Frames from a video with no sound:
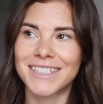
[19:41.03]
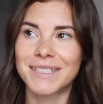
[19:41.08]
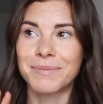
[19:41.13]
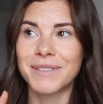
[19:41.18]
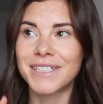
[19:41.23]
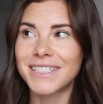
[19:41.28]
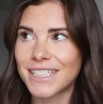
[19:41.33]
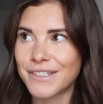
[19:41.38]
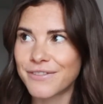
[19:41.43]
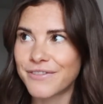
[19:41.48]

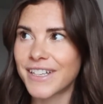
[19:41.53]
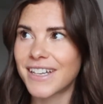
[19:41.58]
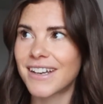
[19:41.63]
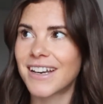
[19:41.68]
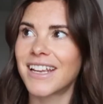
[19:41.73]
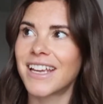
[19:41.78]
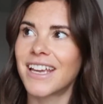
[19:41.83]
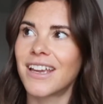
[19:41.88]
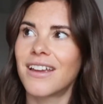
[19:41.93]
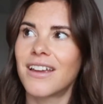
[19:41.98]

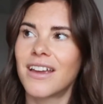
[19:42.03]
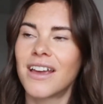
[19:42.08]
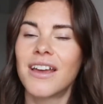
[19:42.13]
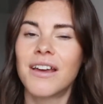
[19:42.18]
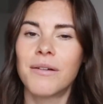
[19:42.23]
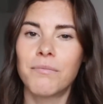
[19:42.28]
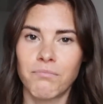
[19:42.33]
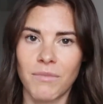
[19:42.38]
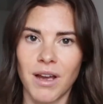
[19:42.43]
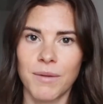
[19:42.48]
specifically
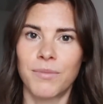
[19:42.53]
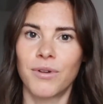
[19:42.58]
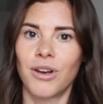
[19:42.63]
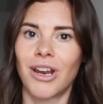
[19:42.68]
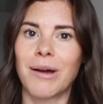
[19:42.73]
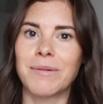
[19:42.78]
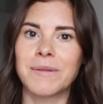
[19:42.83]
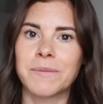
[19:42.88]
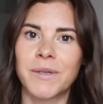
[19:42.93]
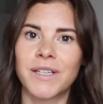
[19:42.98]
my
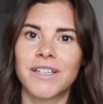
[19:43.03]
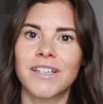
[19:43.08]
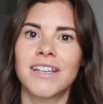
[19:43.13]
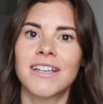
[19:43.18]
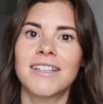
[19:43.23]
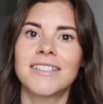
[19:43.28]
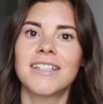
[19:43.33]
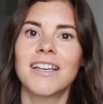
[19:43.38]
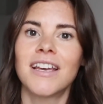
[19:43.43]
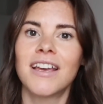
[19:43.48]
pull-ups,
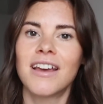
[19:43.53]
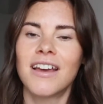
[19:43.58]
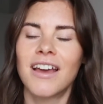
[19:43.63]
because